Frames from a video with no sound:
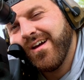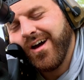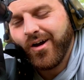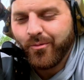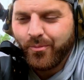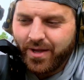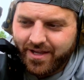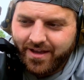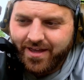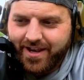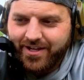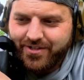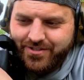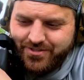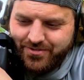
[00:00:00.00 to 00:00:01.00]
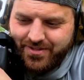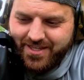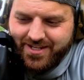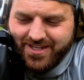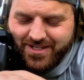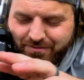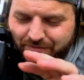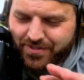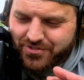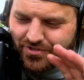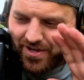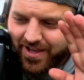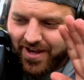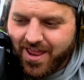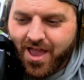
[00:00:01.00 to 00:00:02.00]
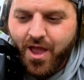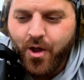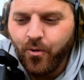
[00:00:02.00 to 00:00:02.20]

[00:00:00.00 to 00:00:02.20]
Oh my God, I couldn't do that again if I tried.